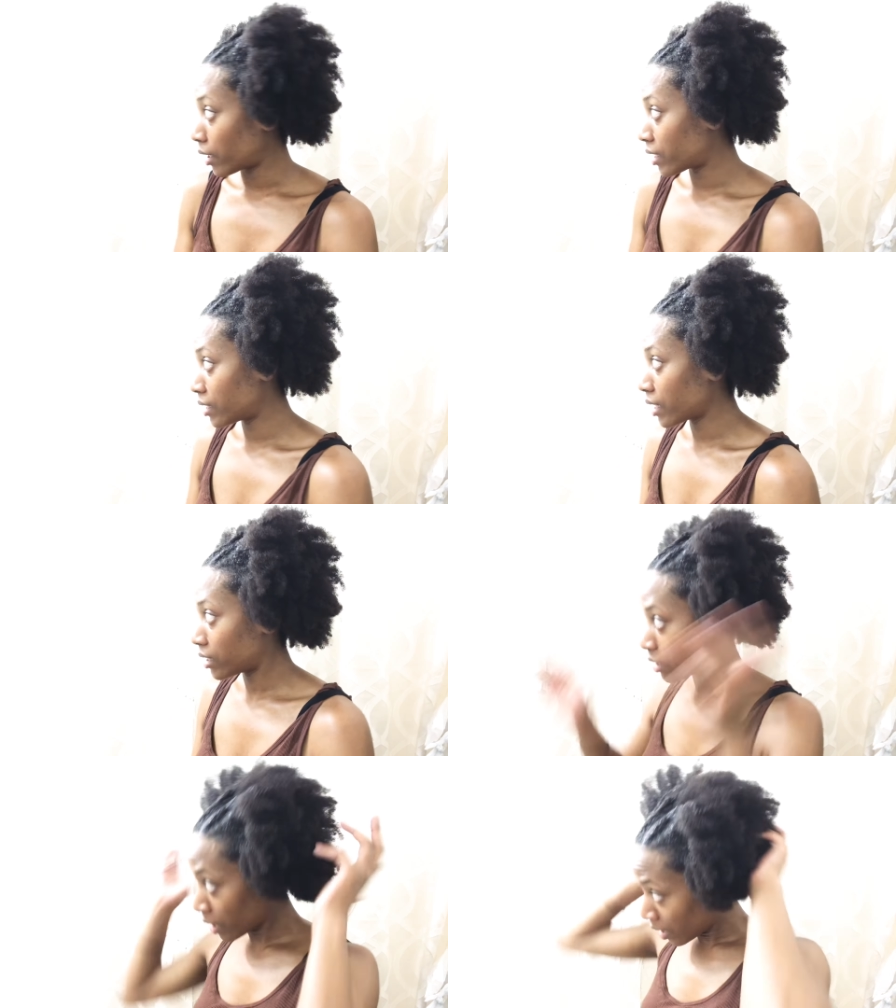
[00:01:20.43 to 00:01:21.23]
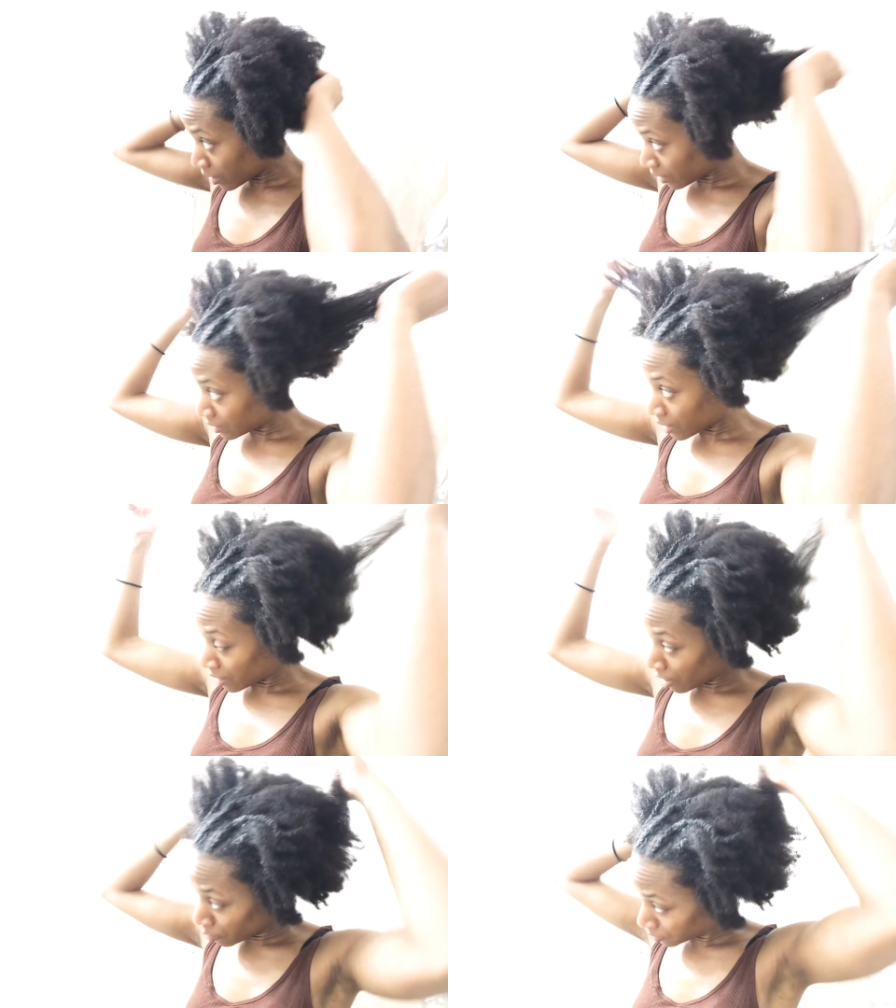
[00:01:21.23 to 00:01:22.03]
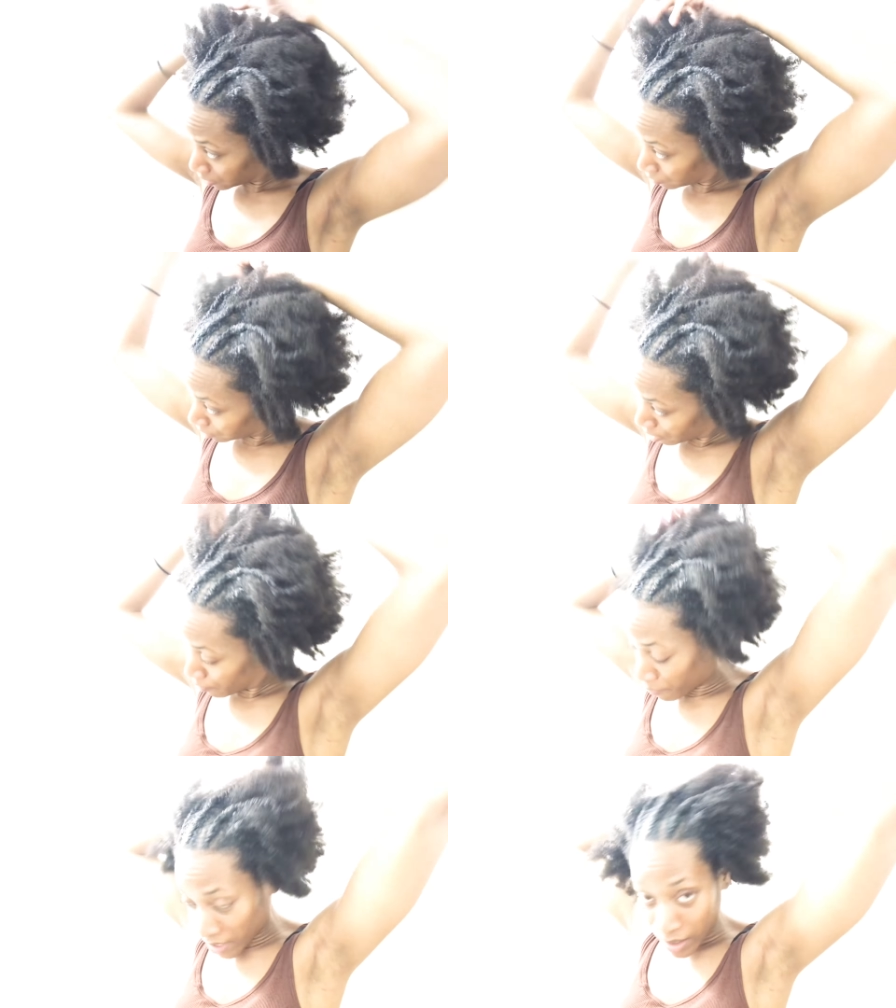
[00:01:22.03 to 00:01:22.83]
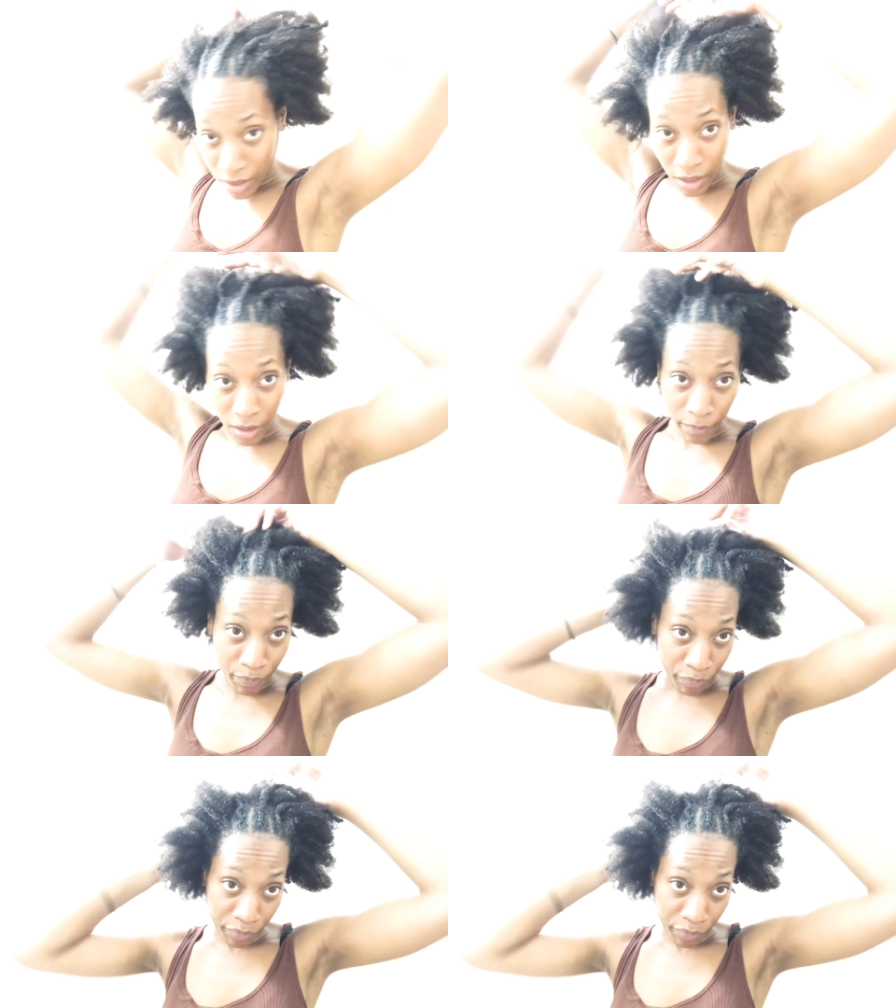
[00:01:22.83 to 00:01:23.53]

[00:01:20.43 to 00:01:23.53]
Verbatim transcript: I guess that's, they said it helps um, make the,